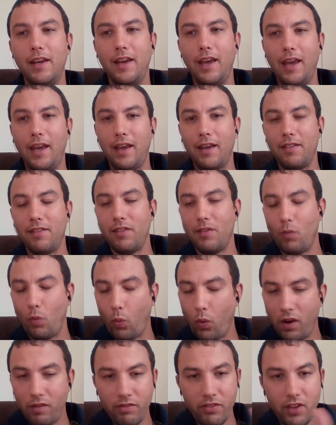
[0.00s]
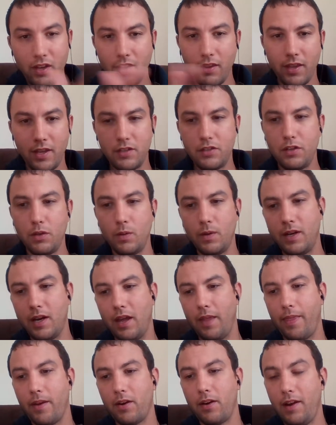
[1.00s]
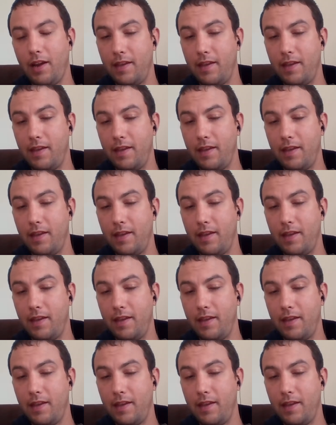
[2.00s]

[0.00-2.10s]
And one thing led to another,